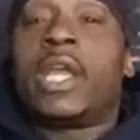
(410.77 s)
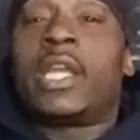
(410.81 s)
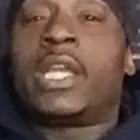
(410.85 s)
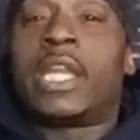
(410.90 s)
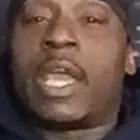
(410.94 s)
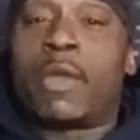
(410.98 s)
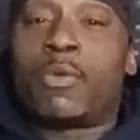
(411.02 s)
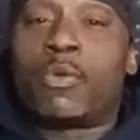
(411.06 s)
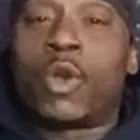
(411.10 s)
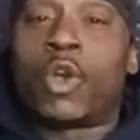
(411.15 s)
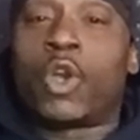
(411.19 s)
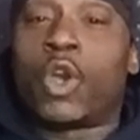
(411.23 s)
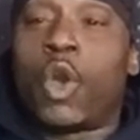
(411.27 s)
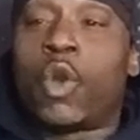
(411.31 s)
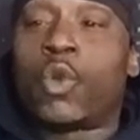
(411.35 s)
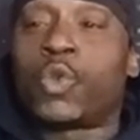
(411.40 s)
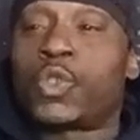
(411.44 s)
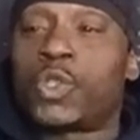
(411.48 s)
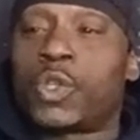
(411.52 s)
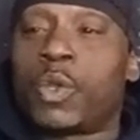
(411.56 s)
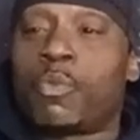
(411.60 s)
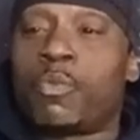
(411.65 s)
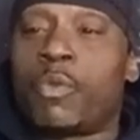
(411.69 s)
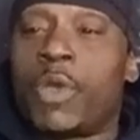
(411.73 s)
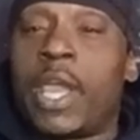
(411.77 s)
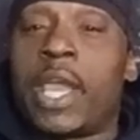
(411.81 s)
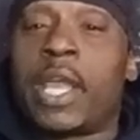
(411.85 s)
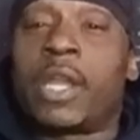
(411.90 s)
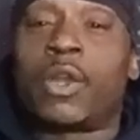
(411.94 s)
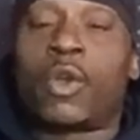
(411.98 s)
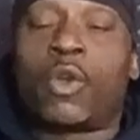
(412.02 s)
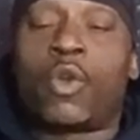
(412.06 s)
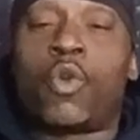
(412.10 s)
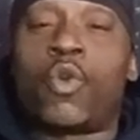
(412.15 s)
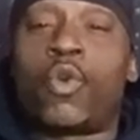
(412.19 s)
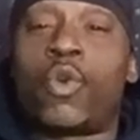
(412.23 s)
They will go somewhere in
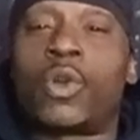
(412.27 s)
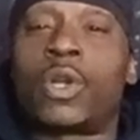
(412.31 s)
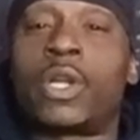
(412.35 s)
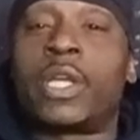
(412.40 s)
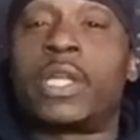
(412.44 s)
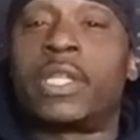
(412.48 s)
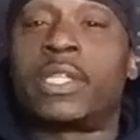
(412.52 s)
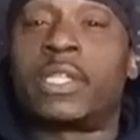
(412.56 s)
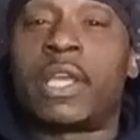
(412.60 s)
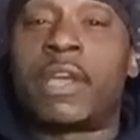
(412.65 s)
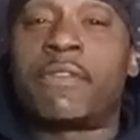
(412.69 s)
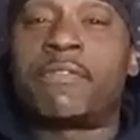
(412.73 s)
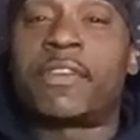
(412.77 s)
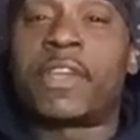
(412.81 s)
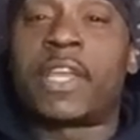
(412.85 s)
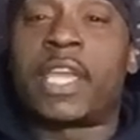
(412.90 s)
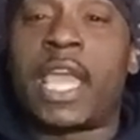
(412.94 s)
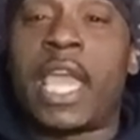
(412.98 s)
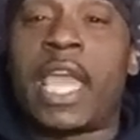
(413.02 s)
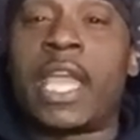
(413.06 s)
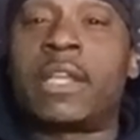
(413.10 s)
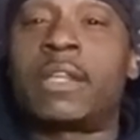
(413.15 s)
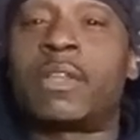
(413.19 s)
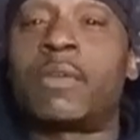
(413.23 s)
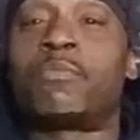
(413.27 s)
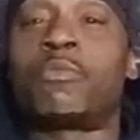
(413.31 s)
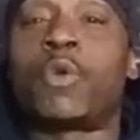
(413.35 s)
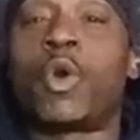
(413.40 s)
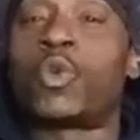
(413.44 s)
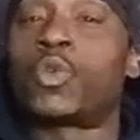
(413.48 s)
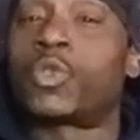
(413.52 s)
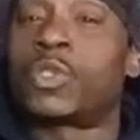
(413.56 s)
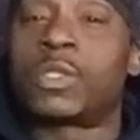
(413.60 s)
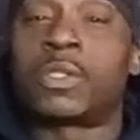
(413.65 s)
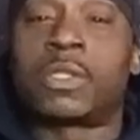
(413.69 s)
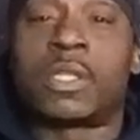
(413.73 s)
the corner and defecate, the
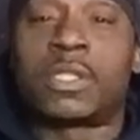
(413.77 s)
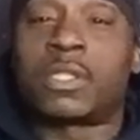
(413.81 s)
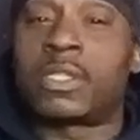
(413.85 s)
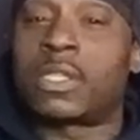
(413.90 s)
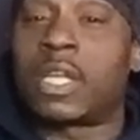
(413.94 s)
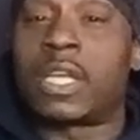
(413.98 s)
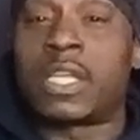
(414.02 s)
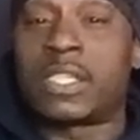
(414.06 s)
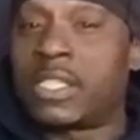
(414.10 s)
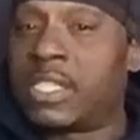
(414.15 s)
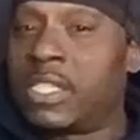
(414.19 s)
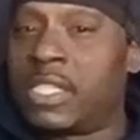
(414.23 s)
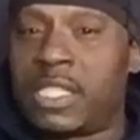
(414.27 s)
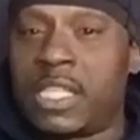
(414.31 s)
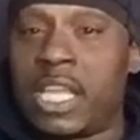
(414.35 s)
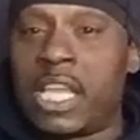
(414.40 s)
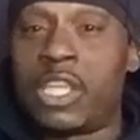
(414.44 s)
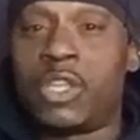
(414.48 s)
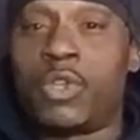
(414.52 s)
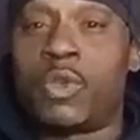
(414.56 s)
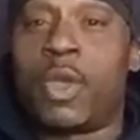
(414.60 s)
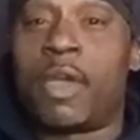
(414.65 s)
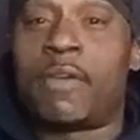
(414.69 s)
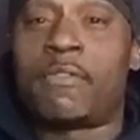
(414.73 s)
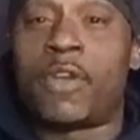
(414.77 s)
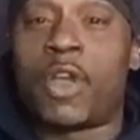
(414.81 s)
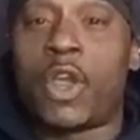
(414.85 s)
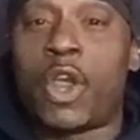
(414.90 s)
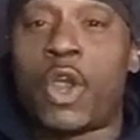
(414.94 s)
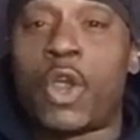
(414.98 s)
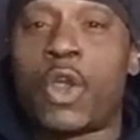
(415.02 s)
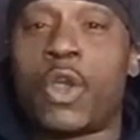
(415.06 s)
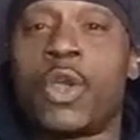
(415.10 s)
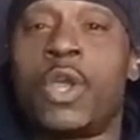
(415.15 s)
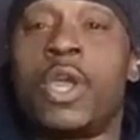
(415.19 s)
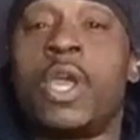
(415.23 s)
most disgusting thing you ever
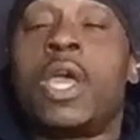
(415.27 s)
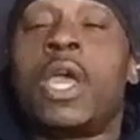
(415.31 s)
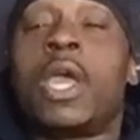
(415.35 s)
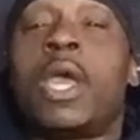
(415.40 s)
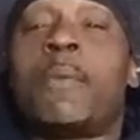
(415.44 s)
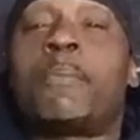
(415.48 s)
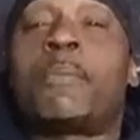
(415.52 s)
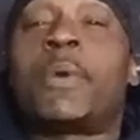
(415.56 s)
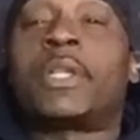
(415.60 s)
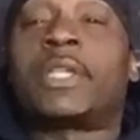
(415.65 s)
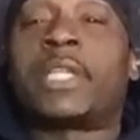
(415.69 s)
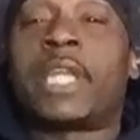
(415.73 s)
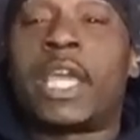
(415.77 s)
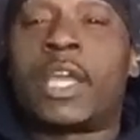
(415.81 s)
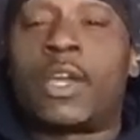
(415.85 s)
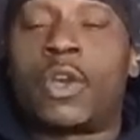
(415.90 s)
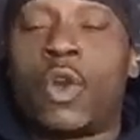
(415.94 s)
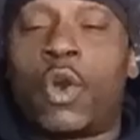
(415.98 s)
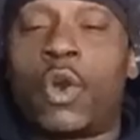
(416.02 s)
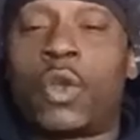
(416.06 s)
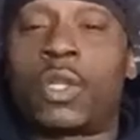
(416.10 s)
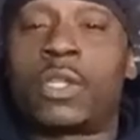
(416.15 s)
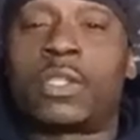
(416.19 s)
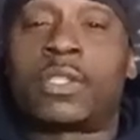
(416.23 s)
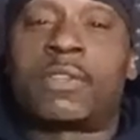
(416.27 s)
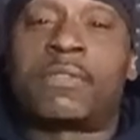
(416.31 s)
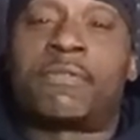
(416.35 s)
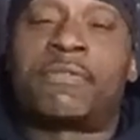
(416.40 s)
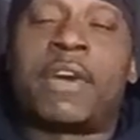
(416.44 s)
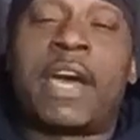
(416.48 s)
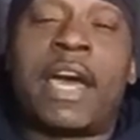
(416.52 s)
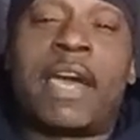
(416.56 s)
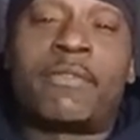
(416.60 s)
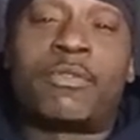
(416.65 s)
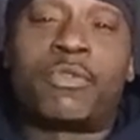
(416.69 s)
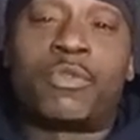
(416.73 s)
heard, but they call it
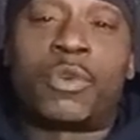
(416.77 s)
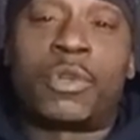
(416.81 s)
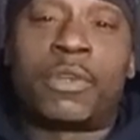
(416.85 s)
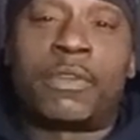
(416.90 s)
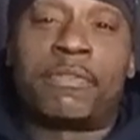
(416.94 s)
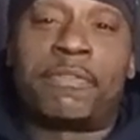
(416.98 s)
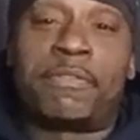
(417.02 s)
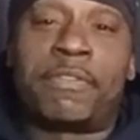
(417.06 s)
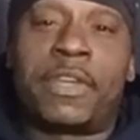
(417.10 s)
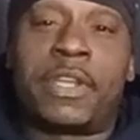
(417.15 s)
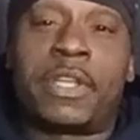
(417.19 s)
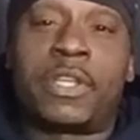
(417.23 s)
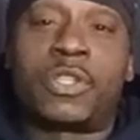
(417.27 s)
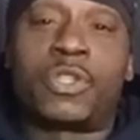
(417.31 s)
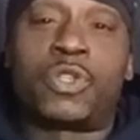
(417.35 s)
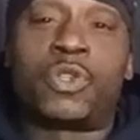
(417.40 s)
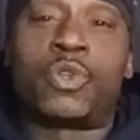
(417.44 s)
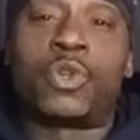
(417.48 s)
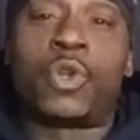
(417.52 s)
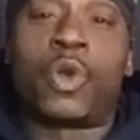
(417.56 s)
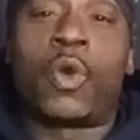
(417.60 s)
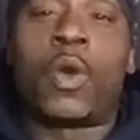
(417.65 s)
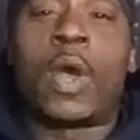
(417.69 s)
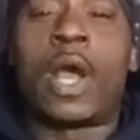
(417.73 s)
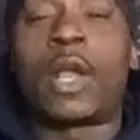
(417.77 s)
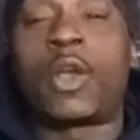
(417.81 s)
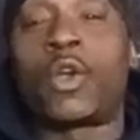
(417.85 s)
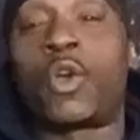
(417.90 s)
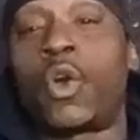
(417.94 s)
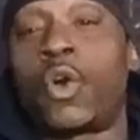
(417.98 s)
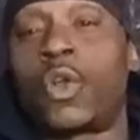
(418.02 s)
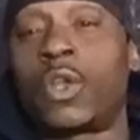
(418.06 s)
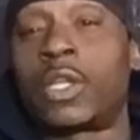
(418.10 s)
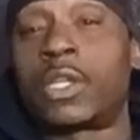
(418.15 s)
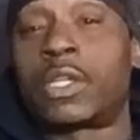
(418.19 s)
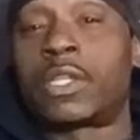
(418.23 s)
survival of the fittest. You know, I
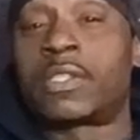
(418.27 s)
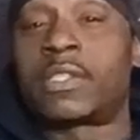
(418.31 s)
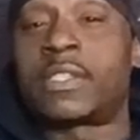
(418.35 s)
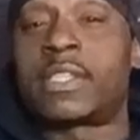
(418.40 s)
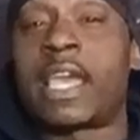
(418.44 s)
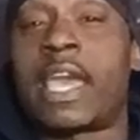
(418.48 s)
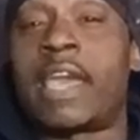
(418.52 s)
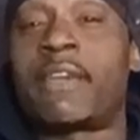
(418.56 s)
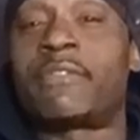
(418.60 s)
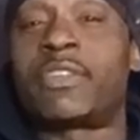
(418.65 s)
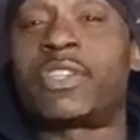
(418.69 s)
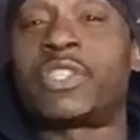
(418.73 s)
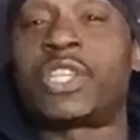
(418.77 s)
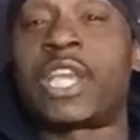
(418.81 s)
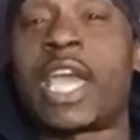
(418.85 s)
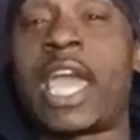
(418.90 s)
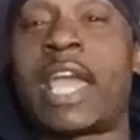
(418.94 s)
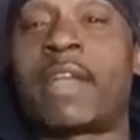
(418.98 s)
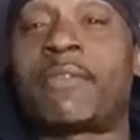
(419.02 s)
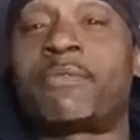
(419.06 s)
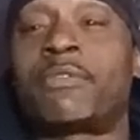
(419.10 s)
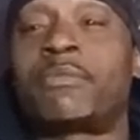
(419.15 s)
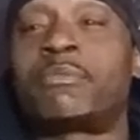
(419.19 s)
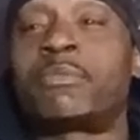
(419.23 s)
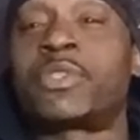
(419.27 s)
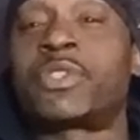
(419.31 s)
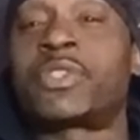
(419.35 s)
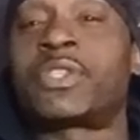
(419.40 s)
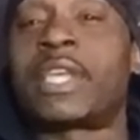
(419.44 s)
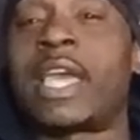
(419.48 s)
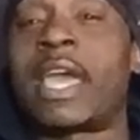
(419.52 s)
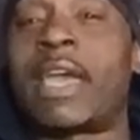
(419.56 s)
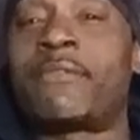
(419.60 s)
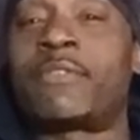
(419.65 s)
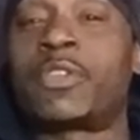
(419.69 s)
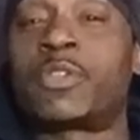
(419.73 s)
call it a savage act from a
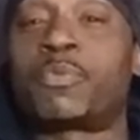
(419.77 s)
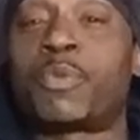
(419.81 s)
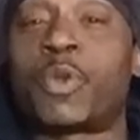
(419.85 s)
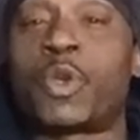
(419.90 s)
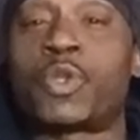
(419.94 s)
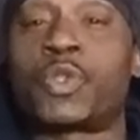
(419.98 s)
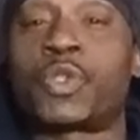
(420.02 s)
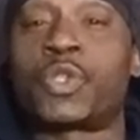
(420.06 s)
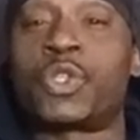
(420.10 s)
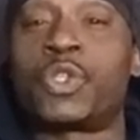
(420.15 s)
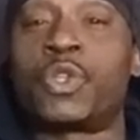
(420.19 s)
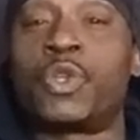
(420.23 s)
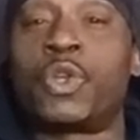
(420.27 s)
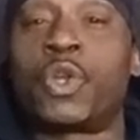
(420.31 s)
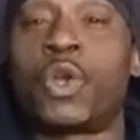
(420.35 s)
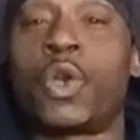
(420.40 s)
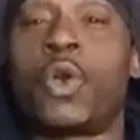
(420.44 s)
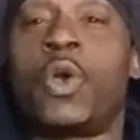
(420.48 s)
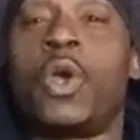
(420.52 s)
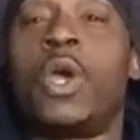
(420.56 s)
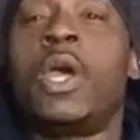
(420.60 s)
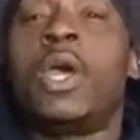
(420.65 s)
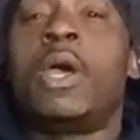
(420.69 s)
savage person, you know,